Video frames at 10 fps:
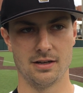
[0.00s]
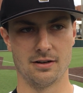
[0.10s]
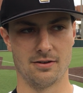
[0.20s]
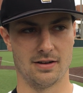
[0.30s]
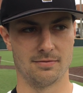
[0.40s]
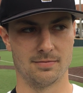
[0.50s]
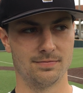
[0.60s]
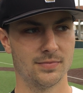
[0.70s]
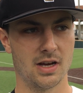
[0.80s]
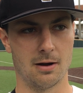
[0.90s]
you know,
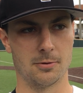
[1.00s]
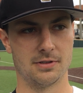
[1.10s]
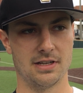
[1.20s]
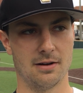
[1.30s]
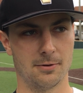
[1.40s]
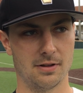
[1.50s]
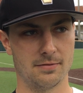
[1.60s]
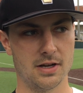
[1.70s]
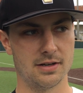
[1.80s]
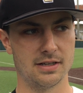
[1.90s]
I wouldn't say I really
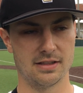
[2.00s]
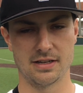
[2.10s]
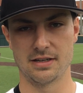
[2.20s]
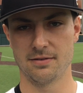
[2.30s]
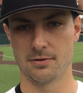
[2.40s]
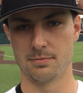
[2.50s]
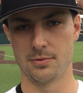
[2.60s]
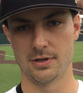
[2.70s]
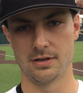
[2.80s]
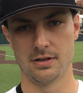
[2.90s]
have done anything different,
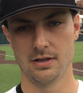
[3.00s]
but